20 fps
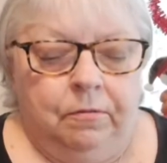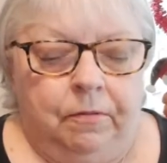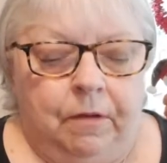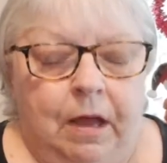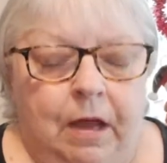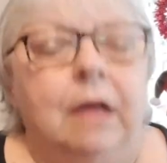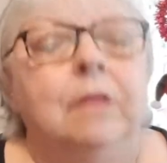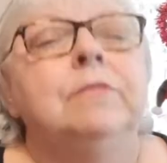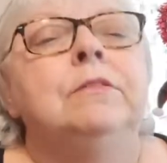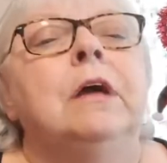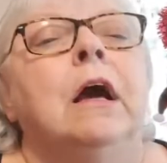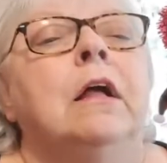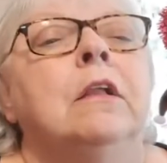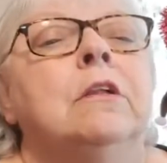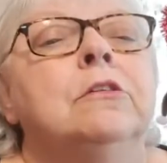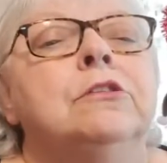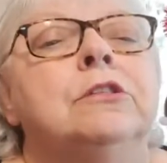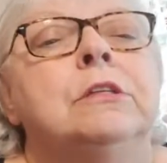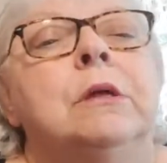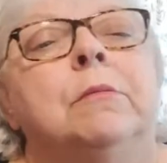
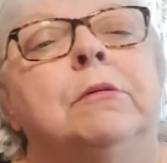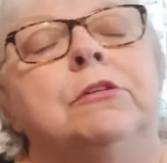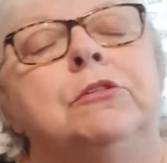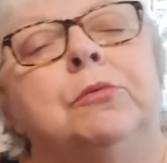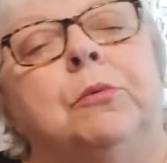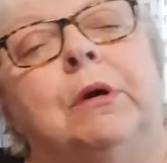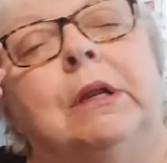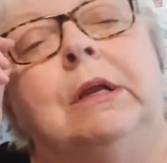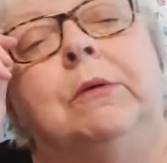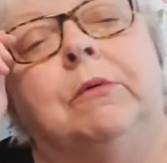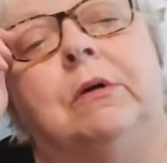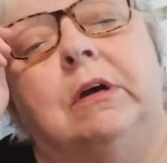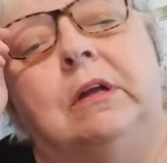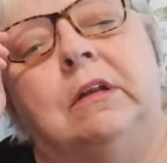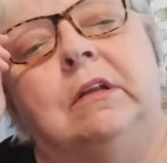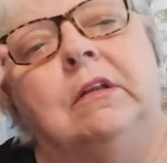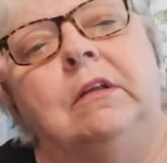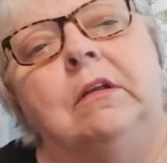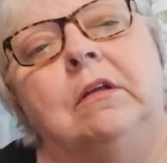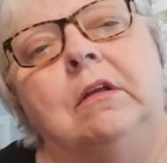$5, number
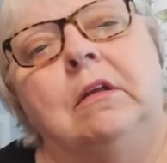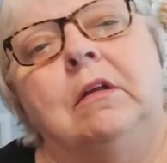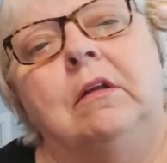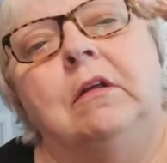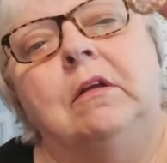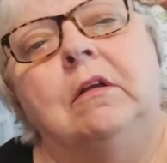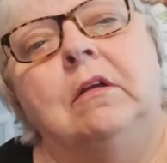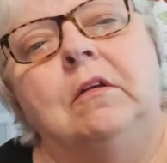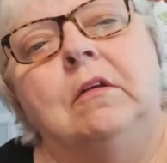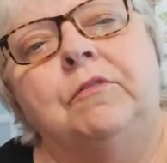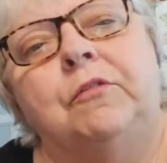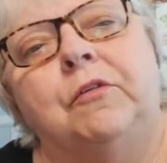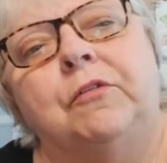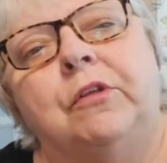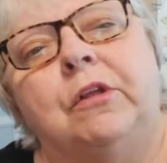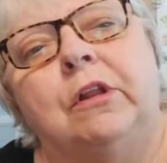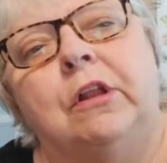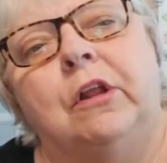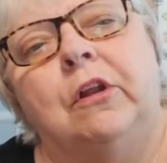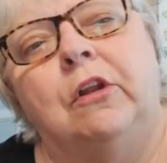21 for
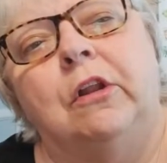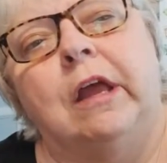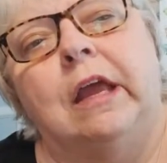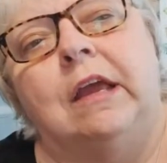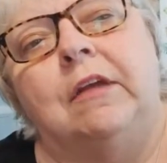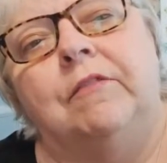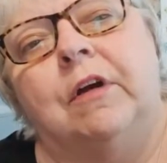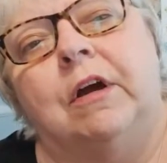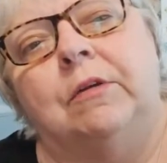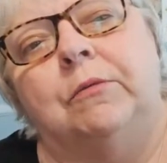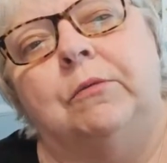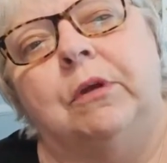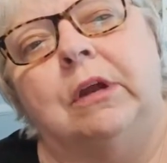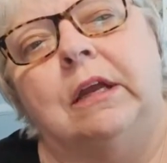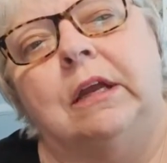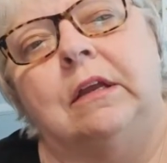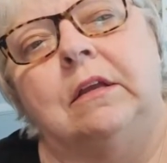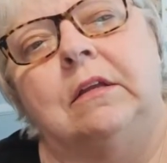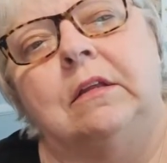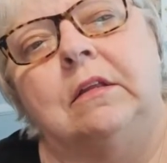the little Avon ring.